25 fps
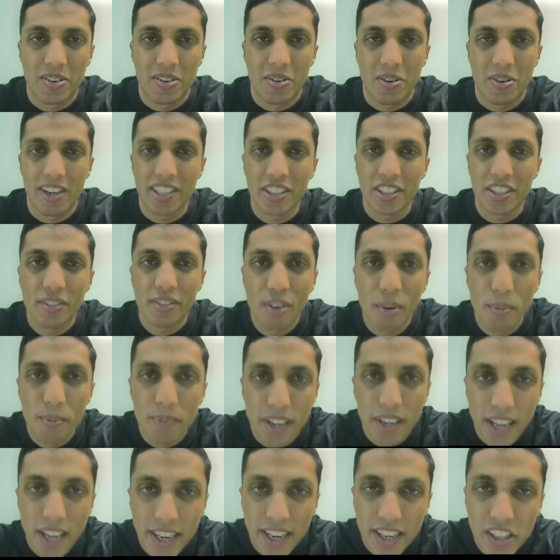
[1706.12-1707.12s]
a question
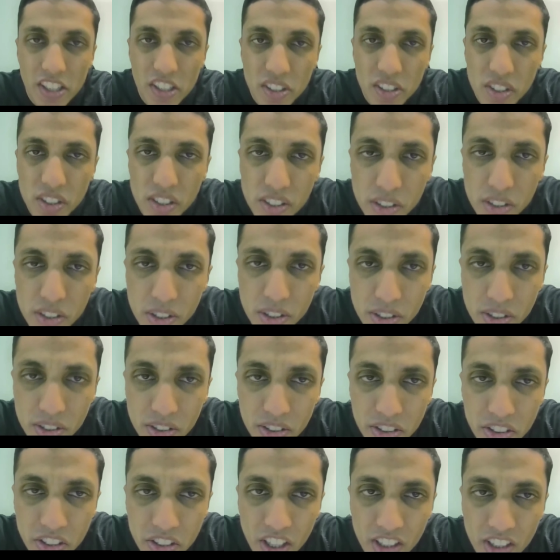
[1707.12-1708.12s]
from Gaynor
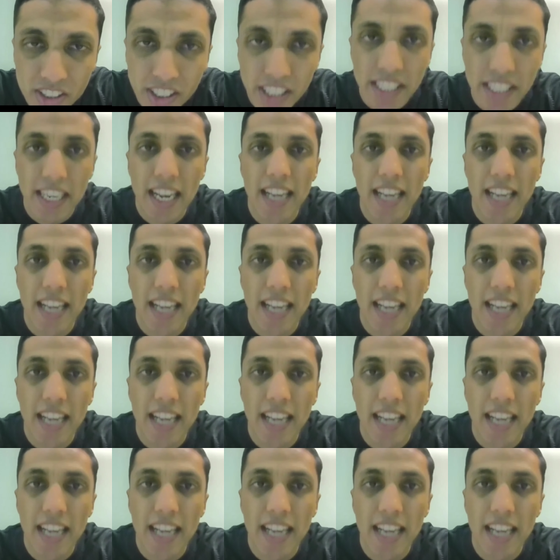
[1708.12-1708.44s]
who's asking,